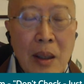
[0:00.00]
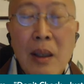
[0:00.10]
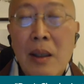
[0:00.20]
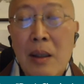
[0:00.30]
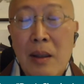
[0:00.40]

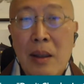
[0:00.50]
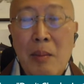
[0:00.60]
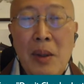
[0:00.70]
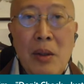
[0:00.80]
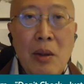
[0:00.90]
learn
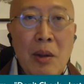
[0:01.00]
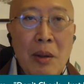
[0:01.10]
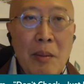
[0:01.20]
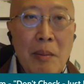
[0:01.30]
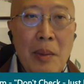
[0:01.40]
and be
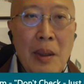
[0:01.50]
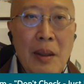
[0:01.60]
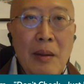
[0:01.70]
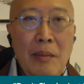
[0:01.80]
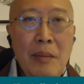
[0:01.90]
taught,
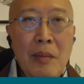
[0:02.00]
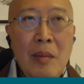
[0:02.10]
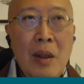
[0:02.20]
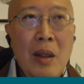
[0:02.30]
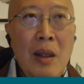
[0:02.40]
but
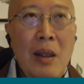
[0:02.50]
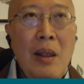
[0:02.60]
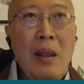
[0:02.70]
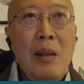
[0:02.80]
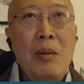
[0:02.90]

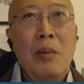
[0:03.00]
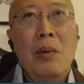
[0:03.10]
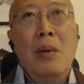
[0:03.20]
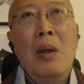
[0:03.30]
he